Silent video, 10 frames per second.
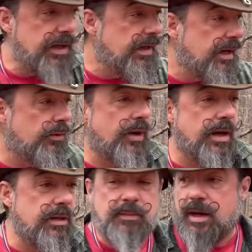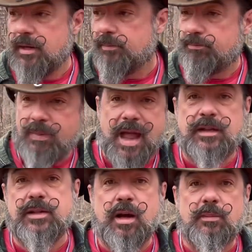gear ready, man,
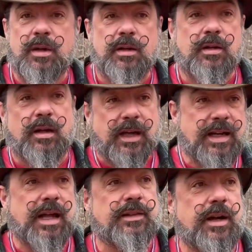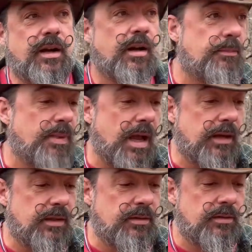packed up. I got there
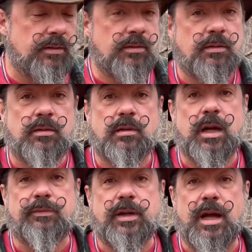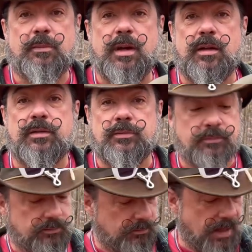unpacking, I forgot my
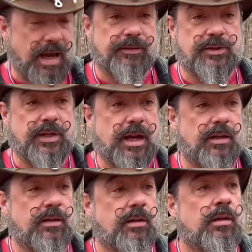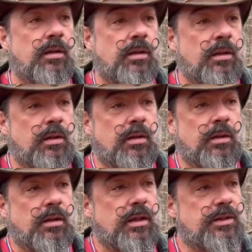haversack.
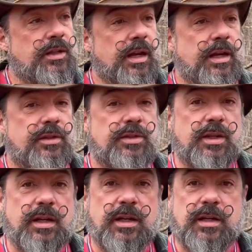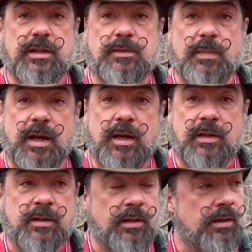I say, jeez,
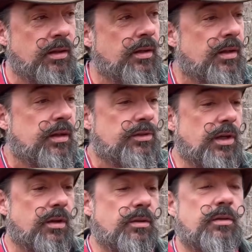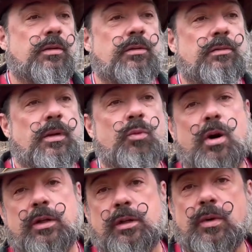man. So I'm
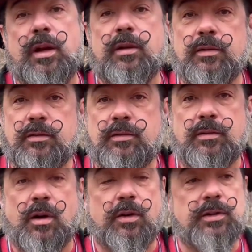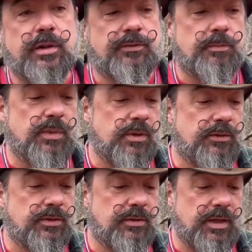walking around all the different
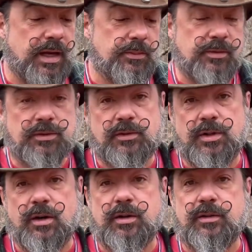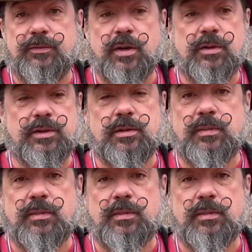booths and tables and talking to folks, and my